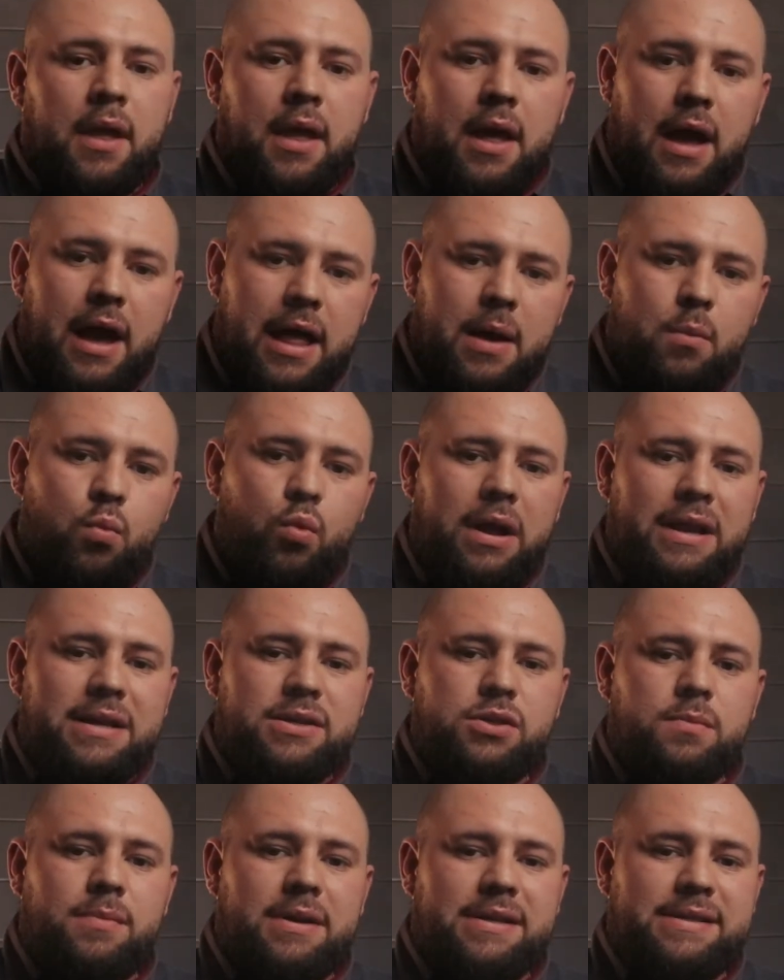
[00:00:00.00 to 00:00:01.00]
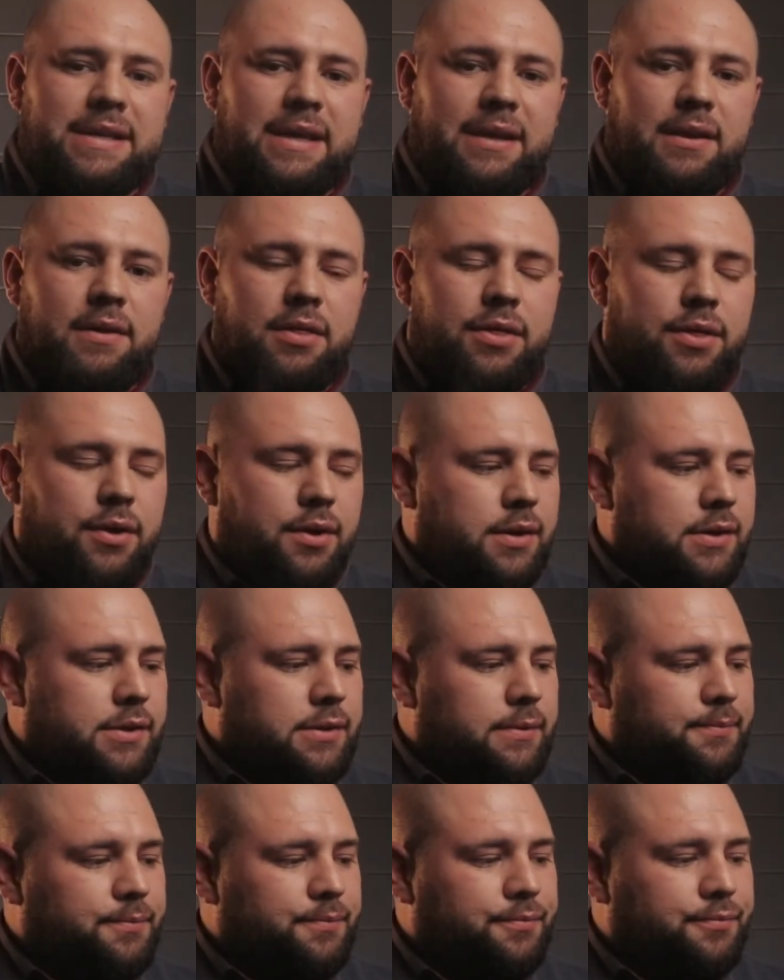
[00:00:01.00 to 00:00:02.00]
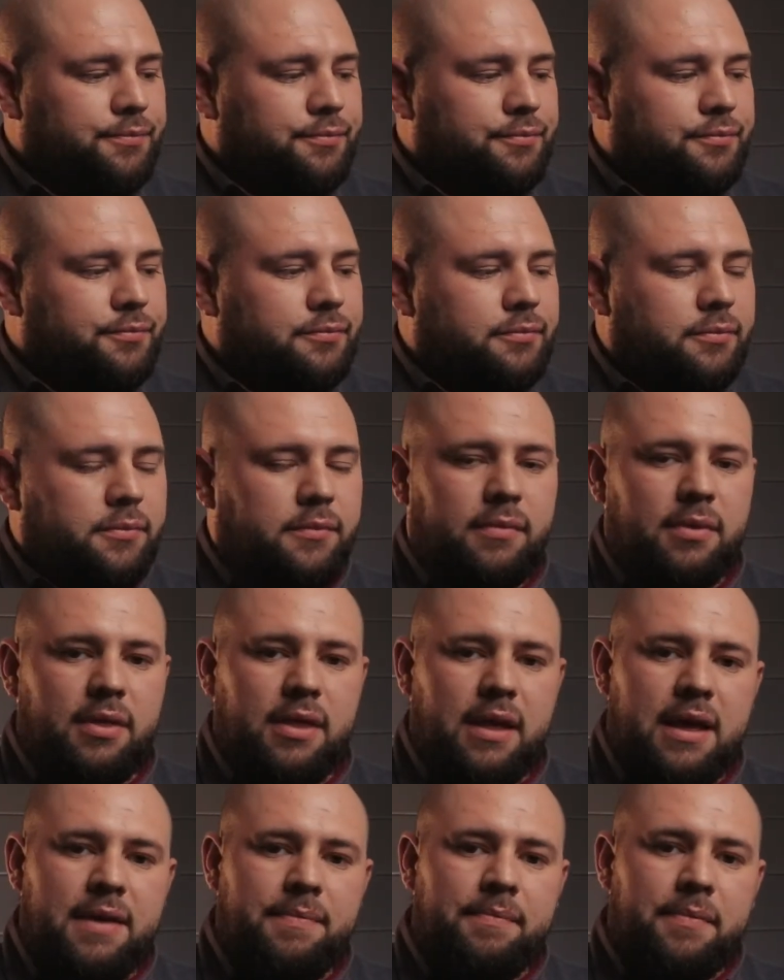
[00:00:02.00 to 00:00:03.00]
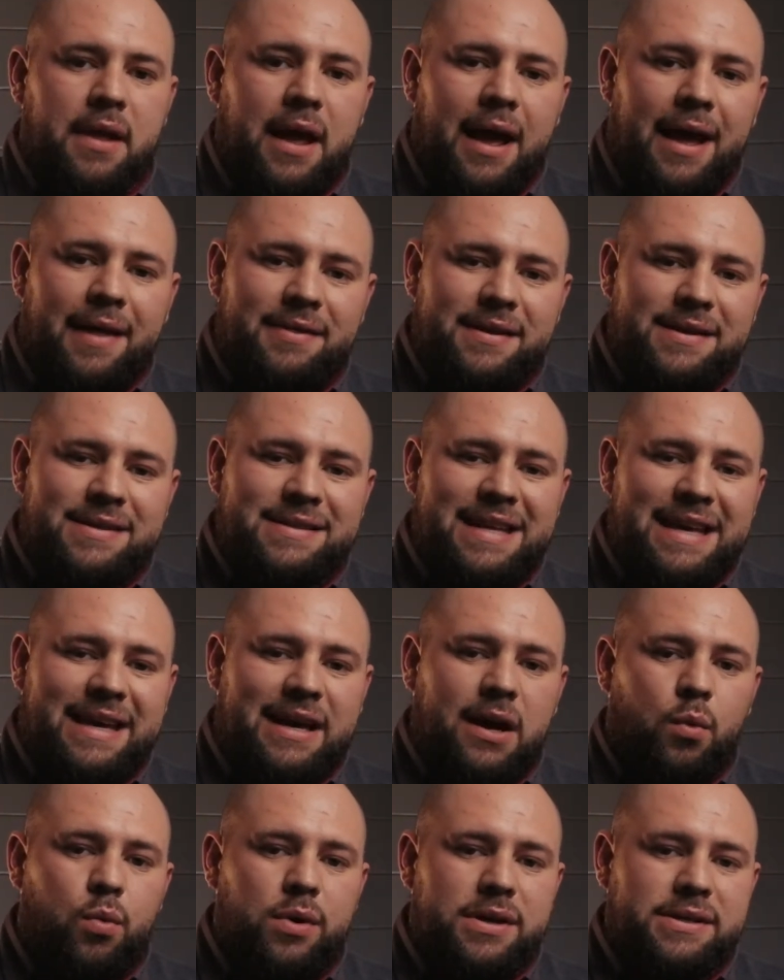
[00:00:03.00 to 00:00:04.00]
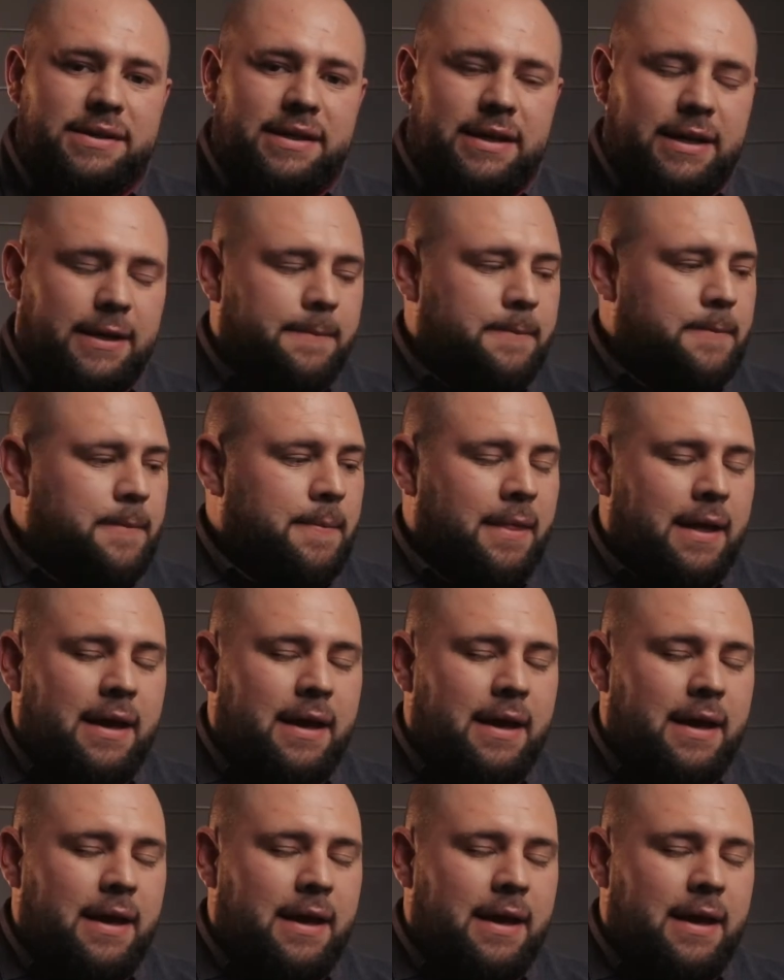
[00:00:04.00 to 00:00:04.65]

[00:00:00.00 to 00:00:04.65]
I am well into my second third, and this Nika whiskey